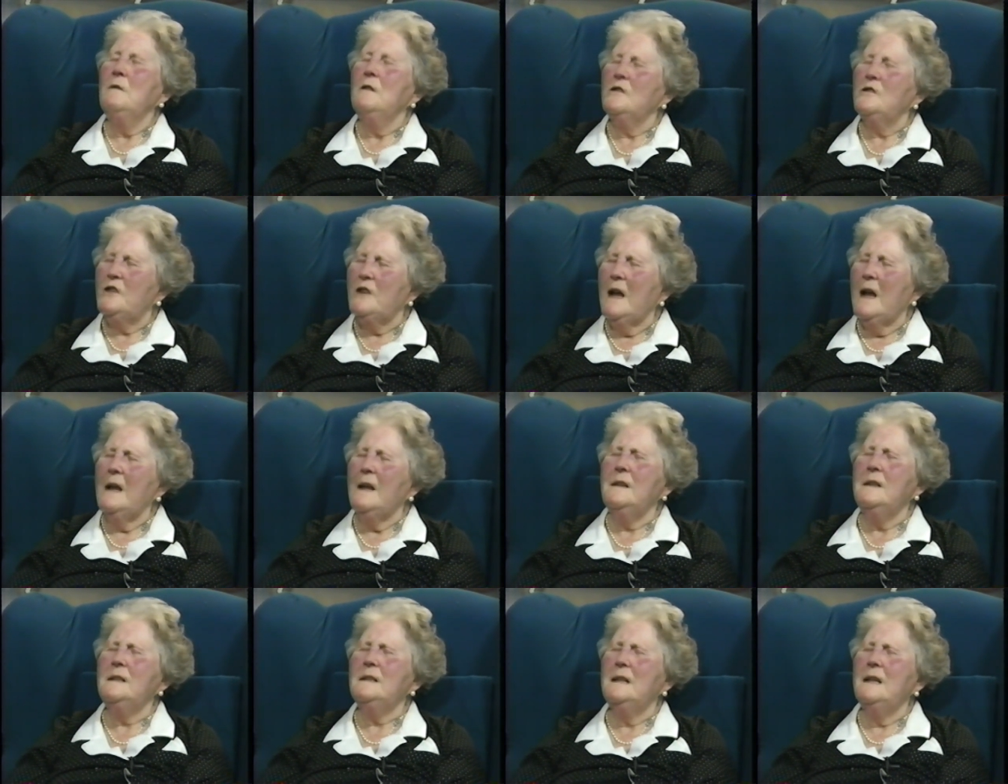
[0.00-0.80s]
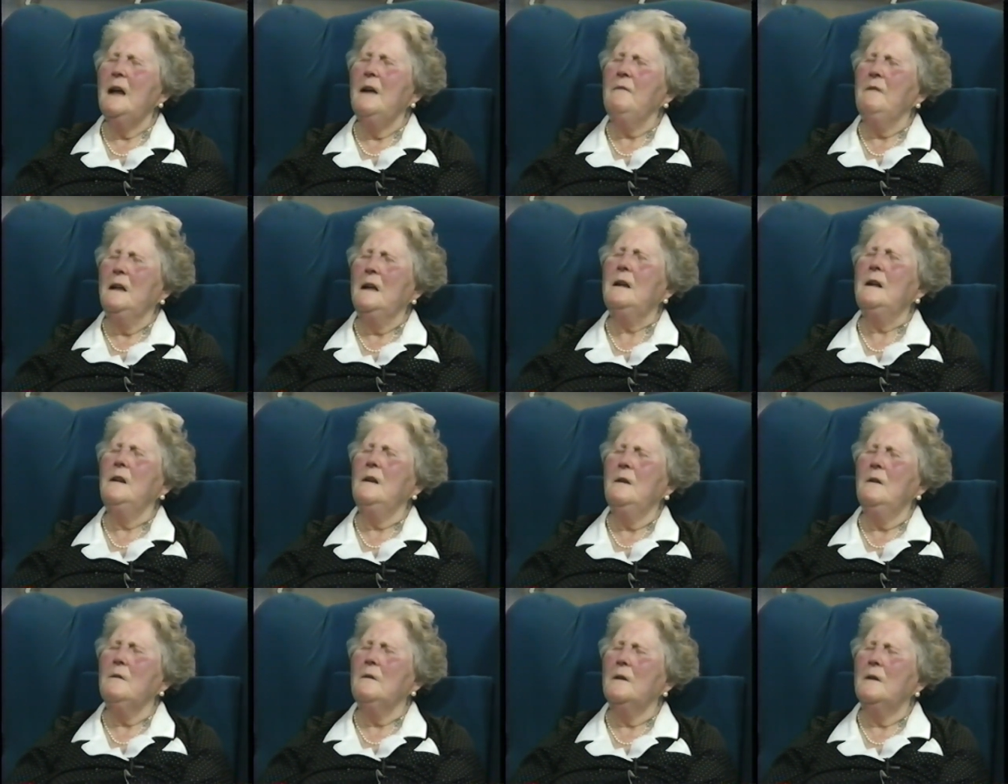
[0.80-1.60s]
Well, she had this lovely
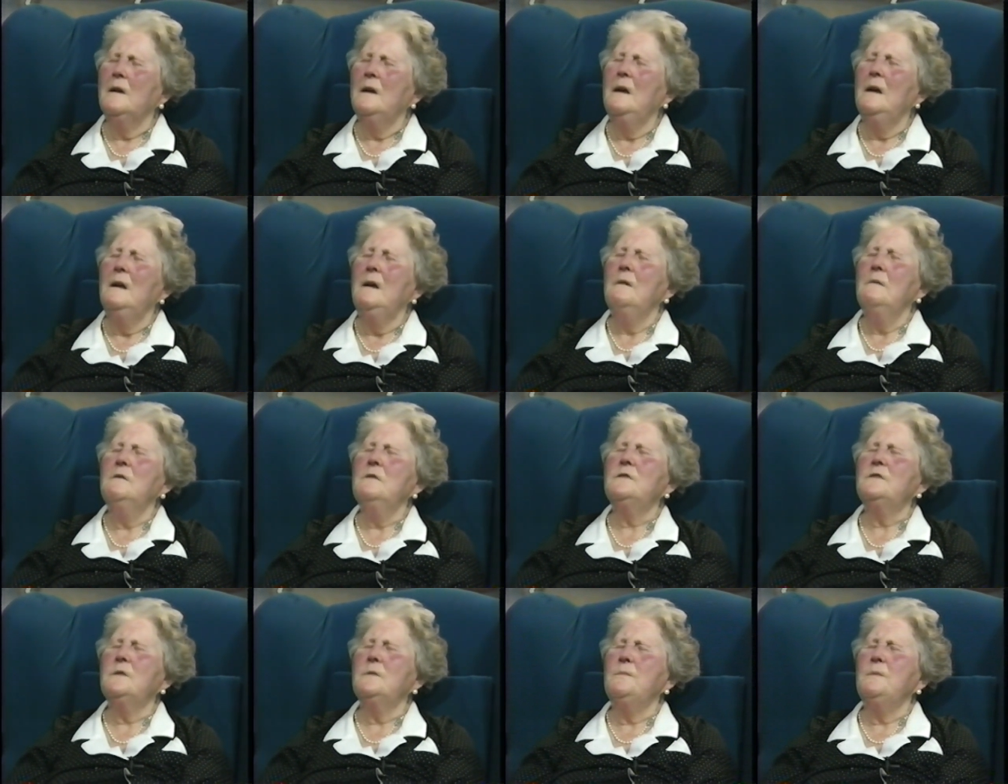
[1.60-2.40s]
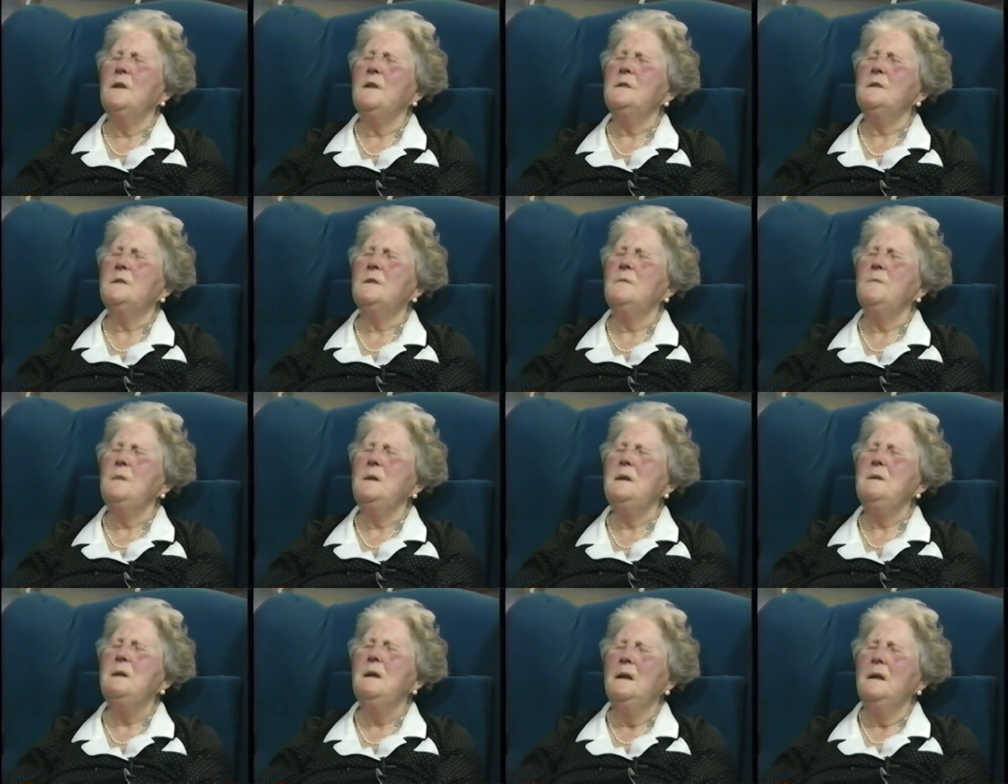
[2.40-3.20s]
cloak, which was supposed to have
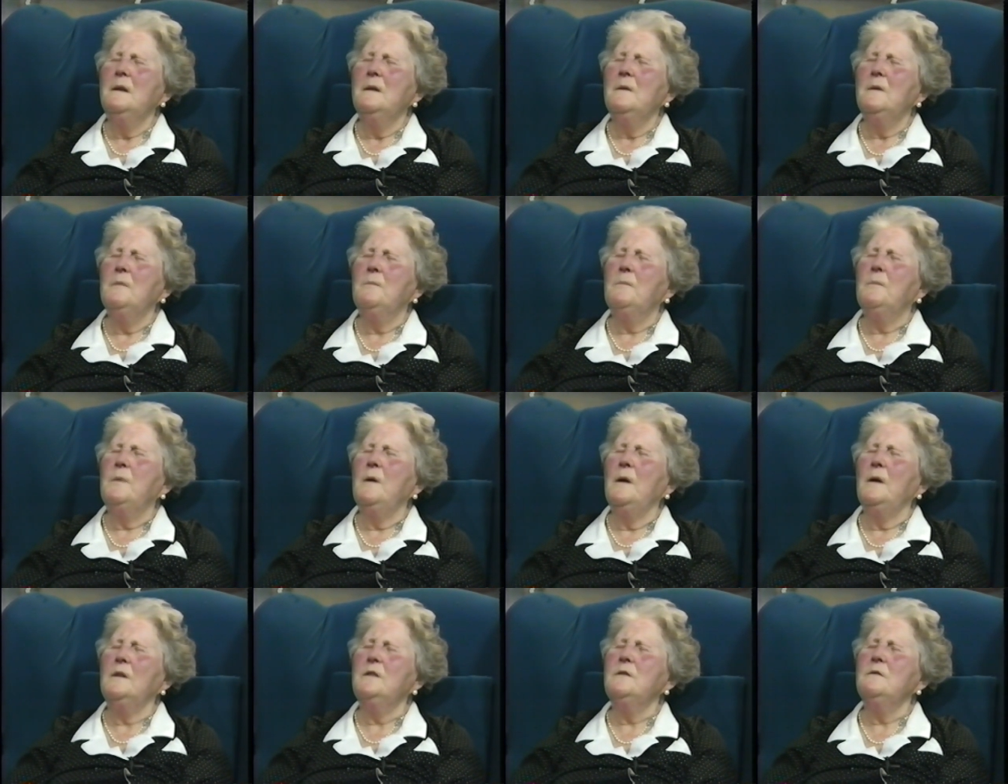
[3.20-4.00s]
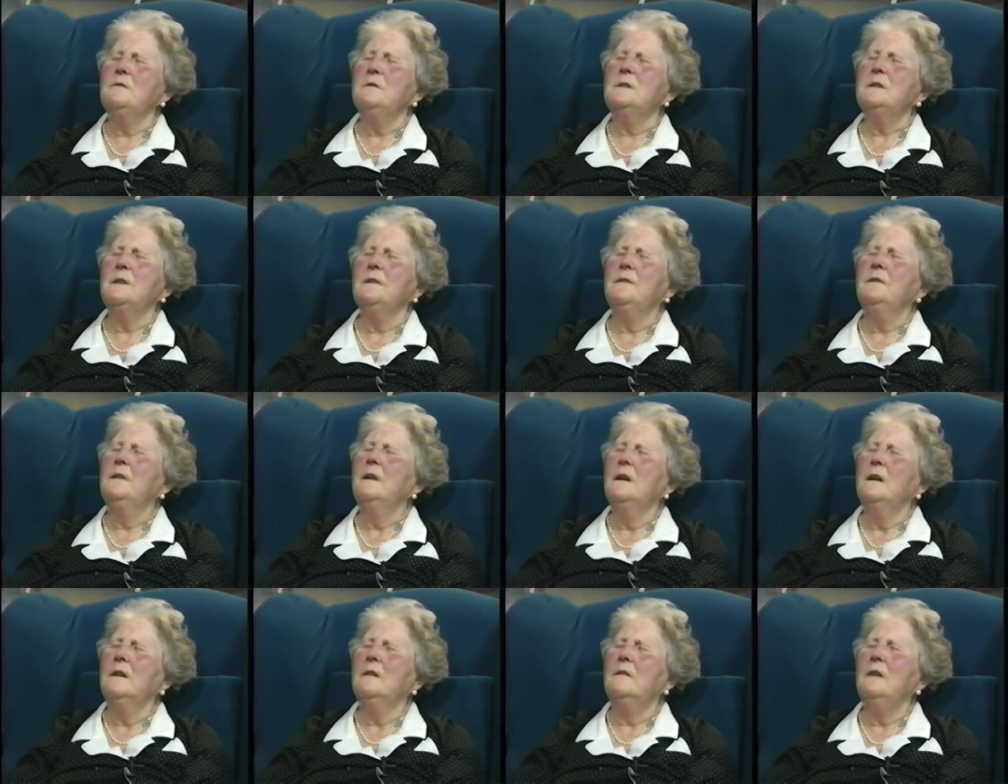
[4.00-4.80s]
been the produce of
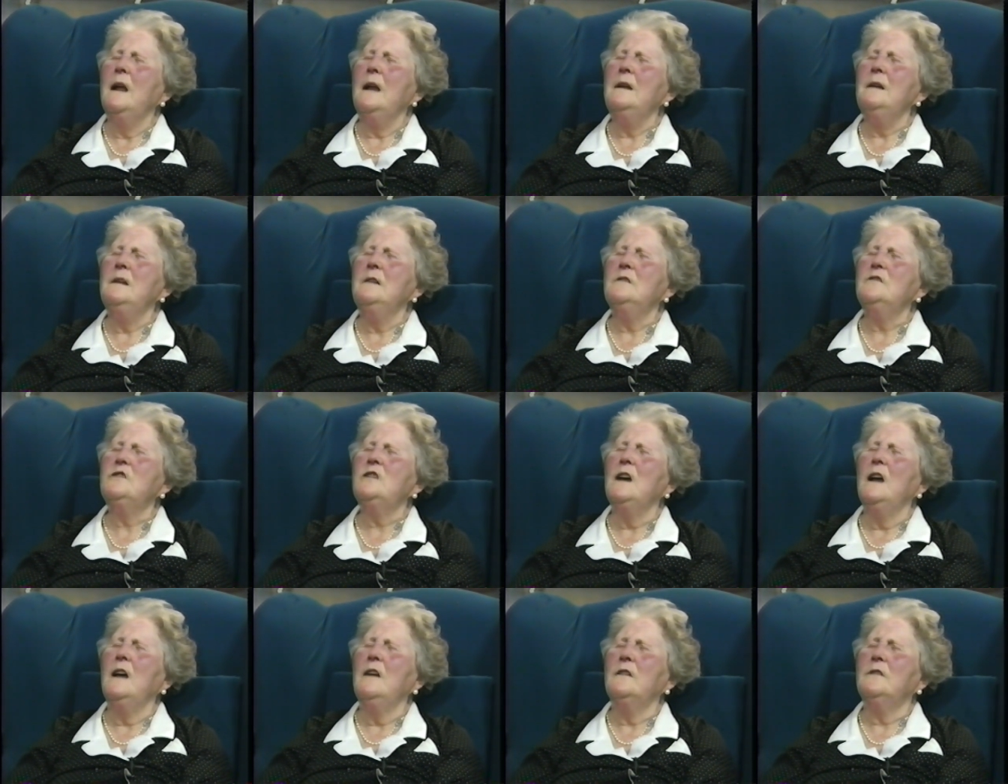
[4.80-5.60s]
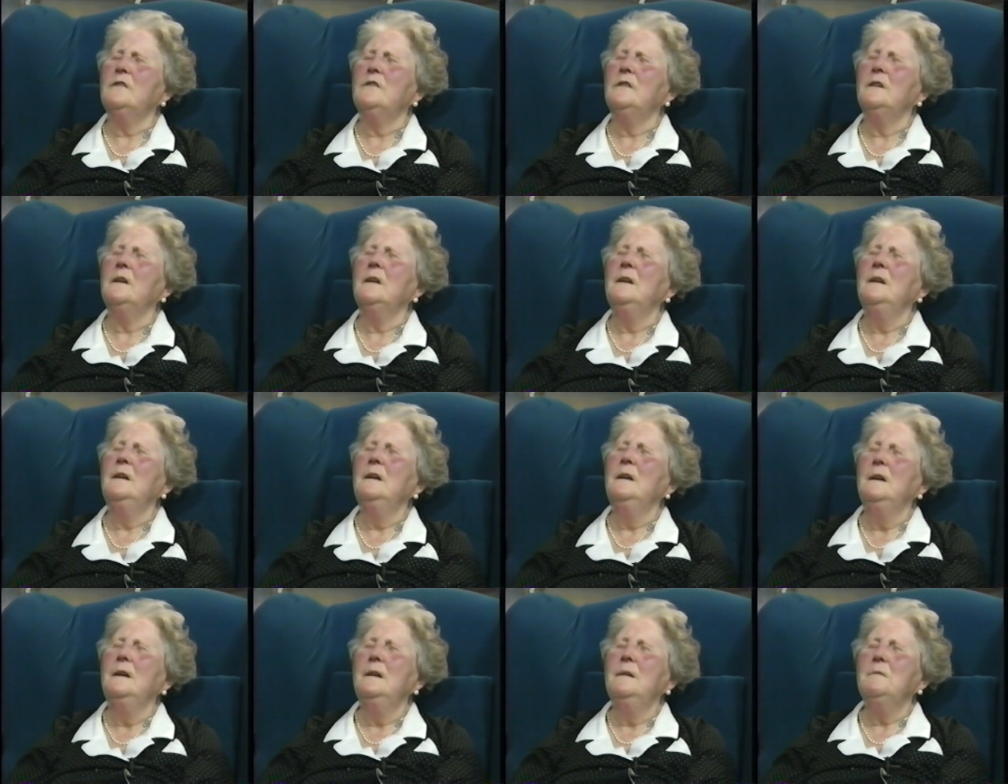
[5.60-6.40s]
Granny Chartres.
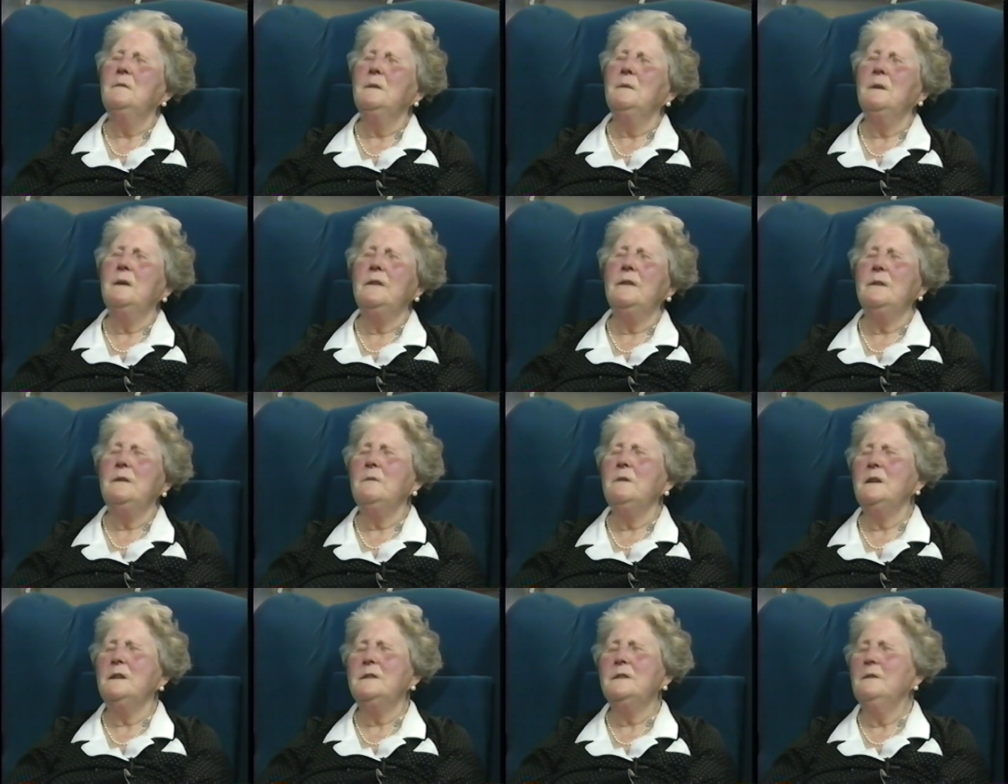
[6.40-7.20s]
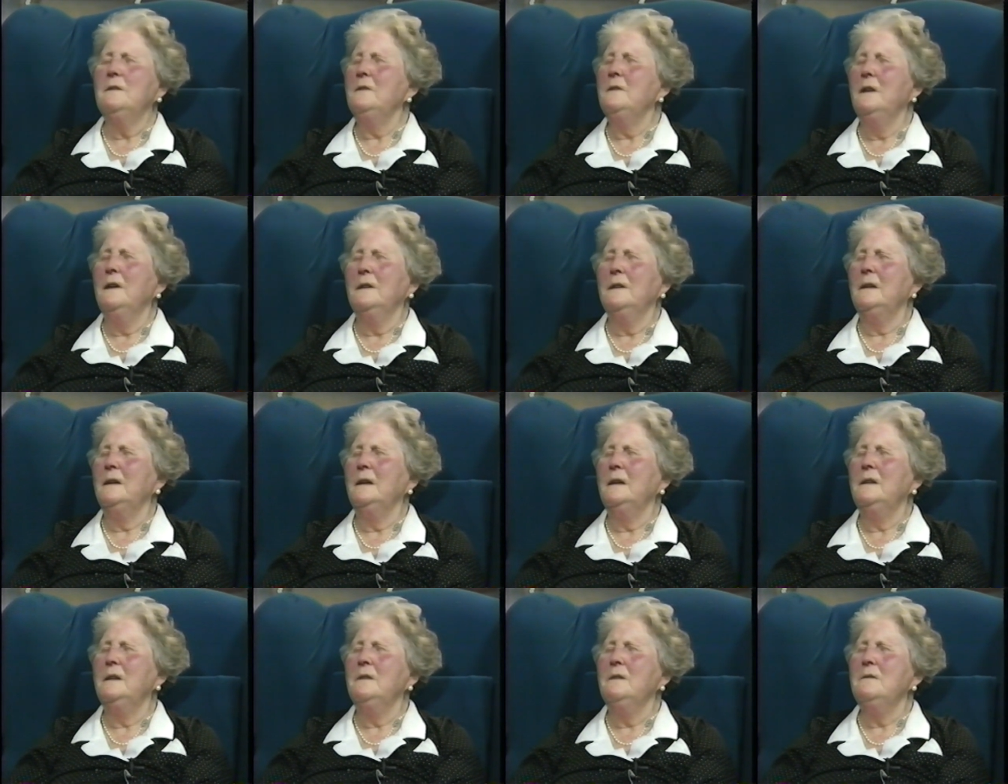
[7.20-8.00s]
But whether it was or not,
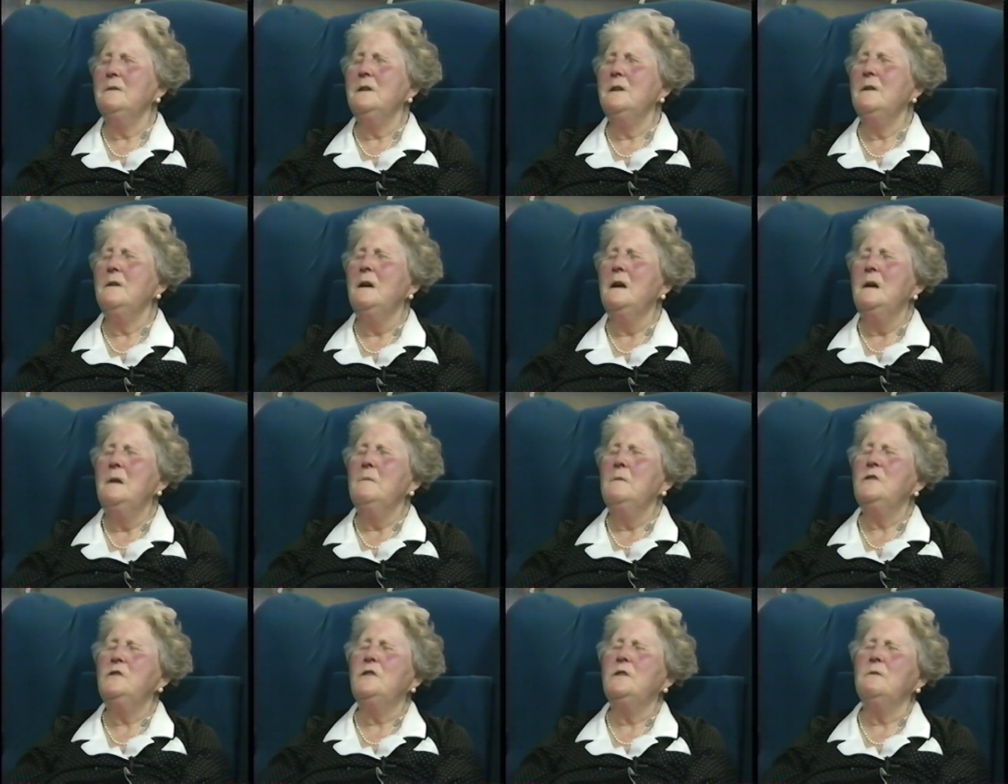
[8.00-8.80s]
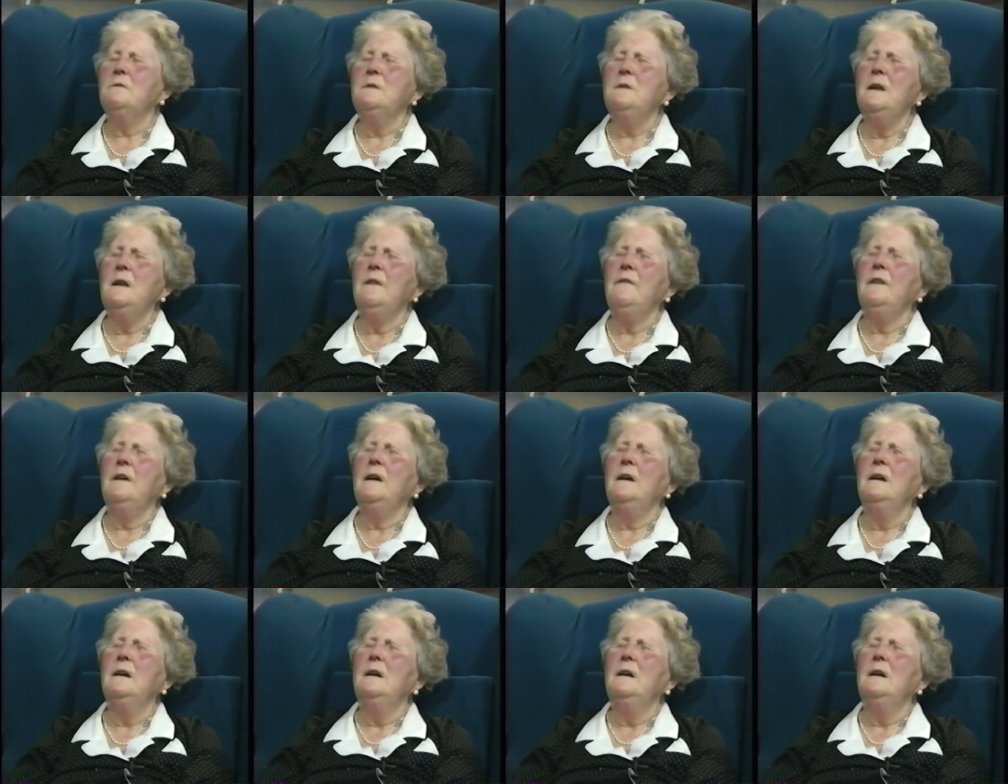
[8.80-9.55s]
I don't know. But she could never...